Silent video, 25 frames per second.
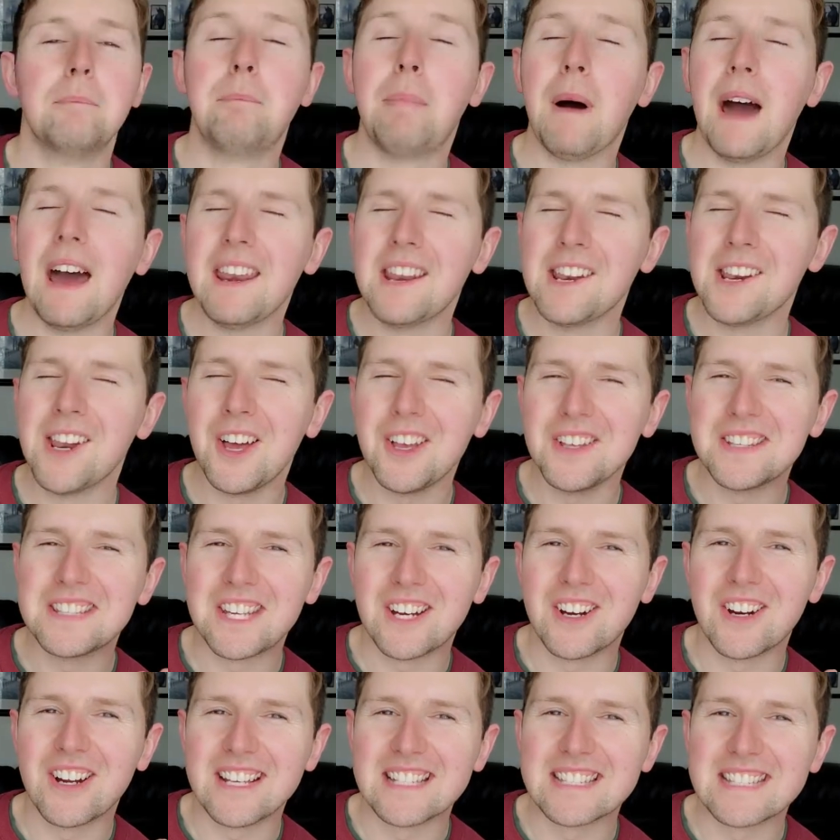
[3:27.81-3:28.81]
But in all
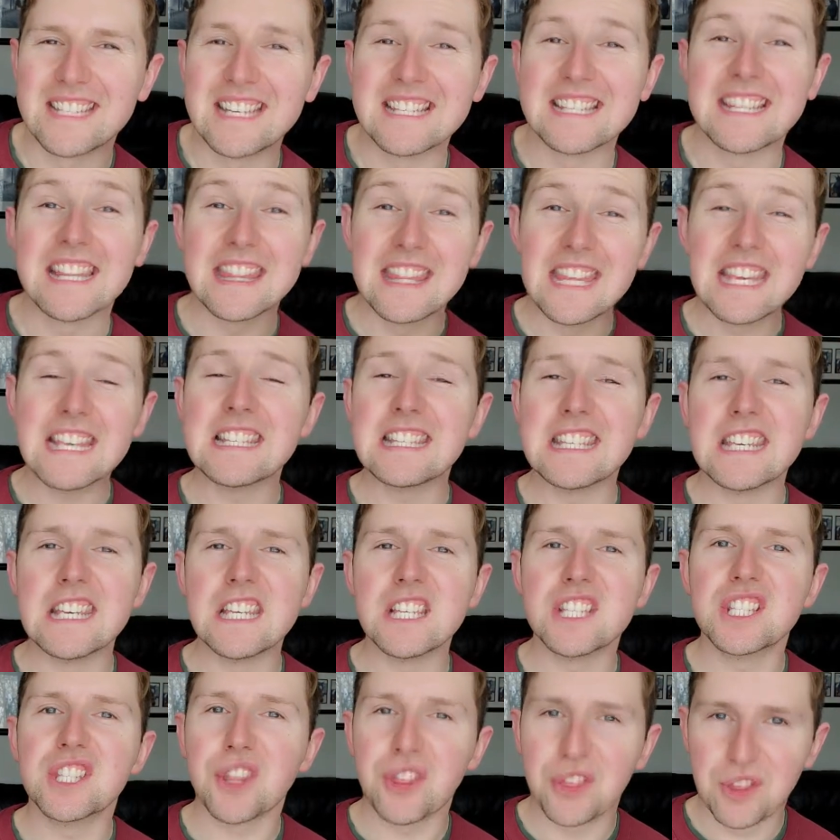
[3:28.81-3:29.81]
seriousness, this
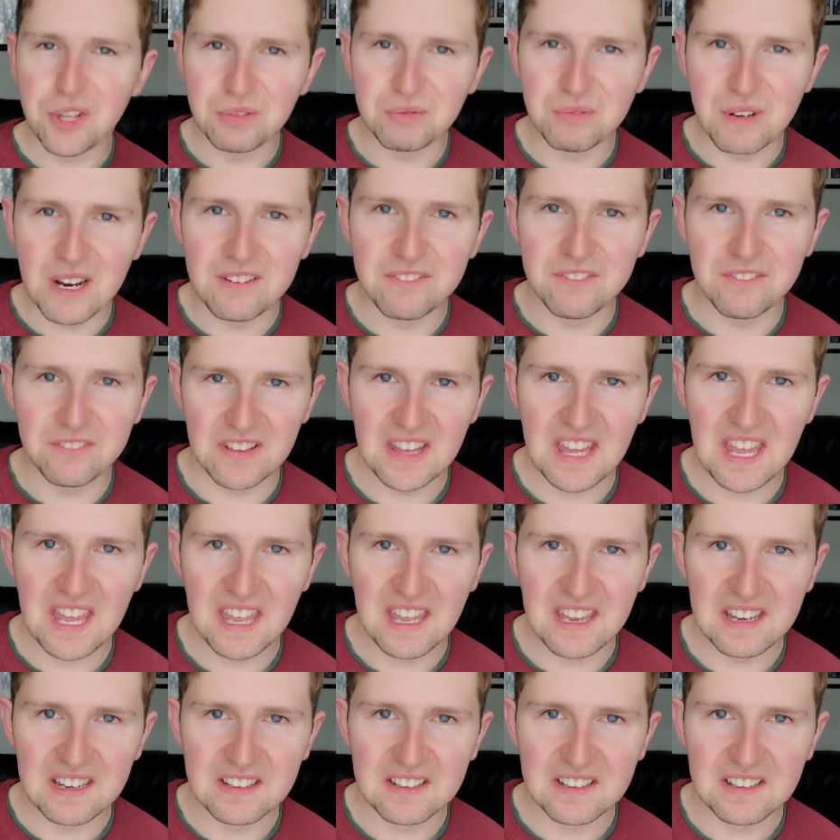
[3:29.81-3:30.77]
is the red flag.